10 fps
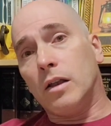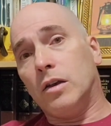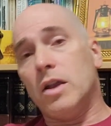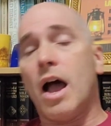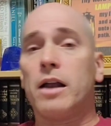
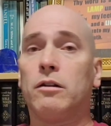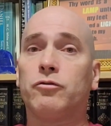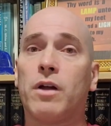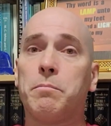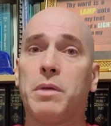Donald
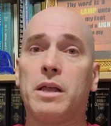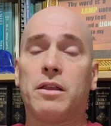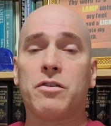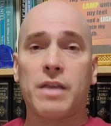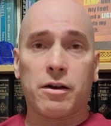Trump being
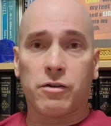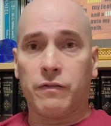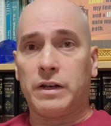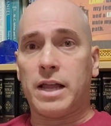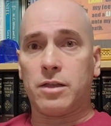the center of
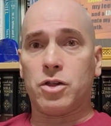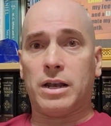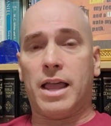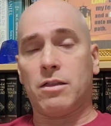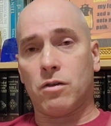attention.
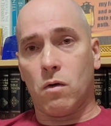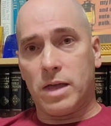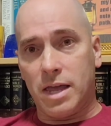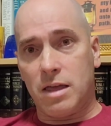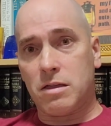And so
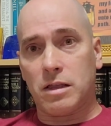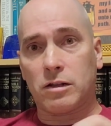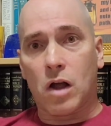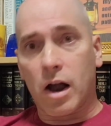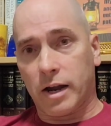he's the
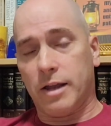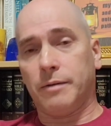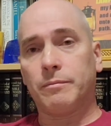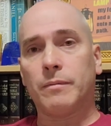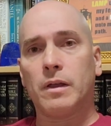target.
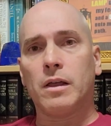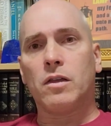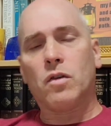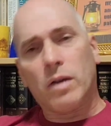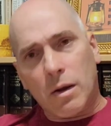
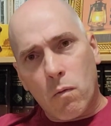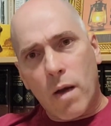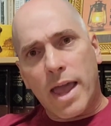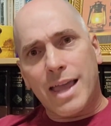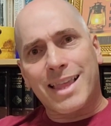So in a
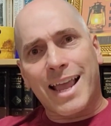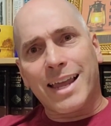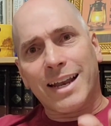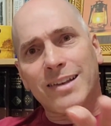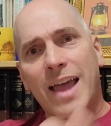way, it's like
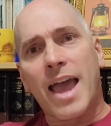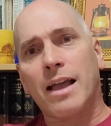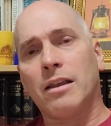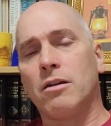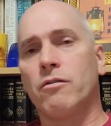an
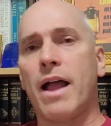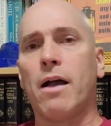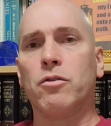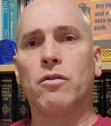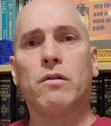attack on the
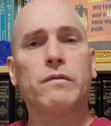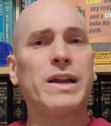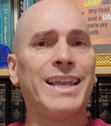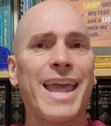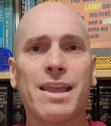crowd. So it
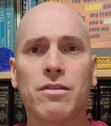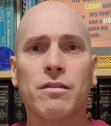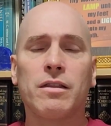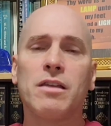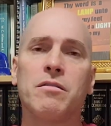relates
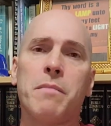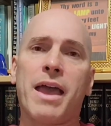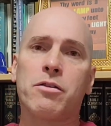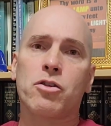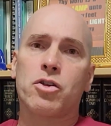to these
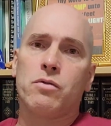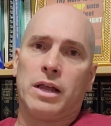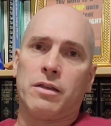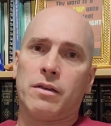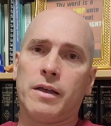mass
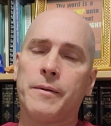shootings.